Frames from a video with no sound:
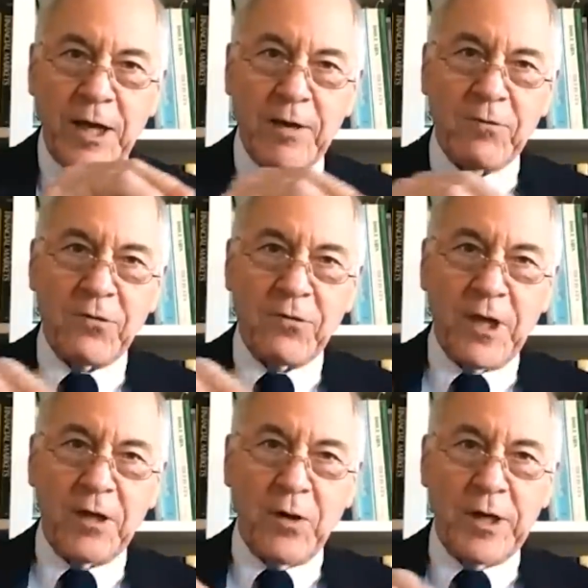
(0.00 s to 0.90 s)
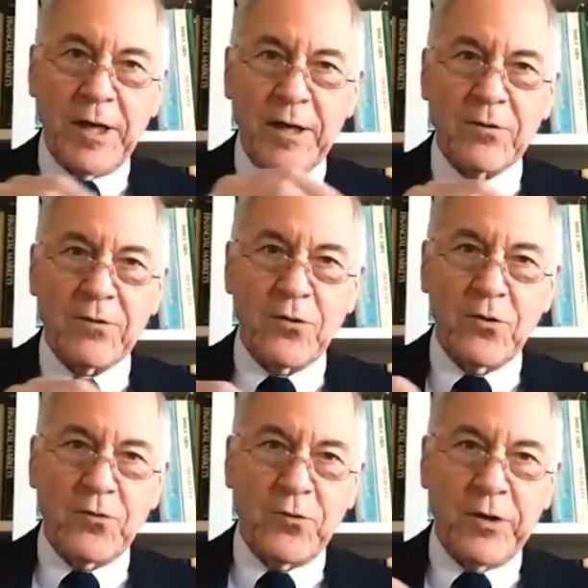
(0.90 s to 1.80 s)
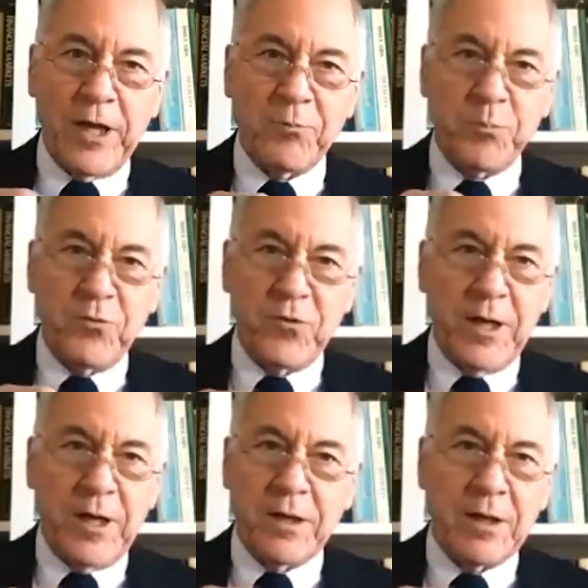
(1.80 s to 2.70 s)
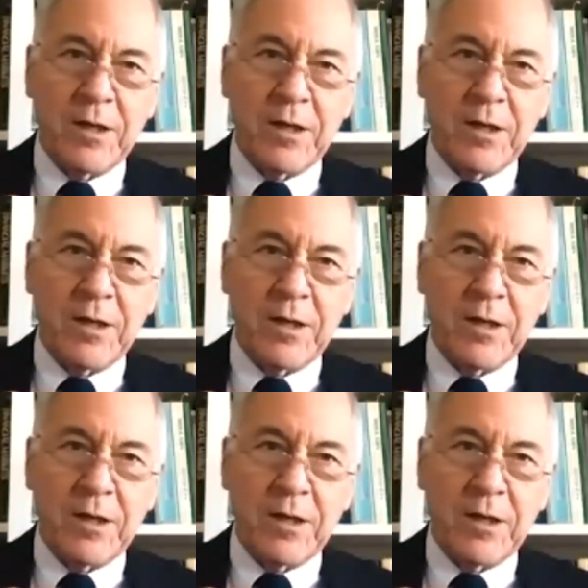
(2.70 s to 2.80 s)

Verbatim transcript: They have the thing going down to 2, 2.5%.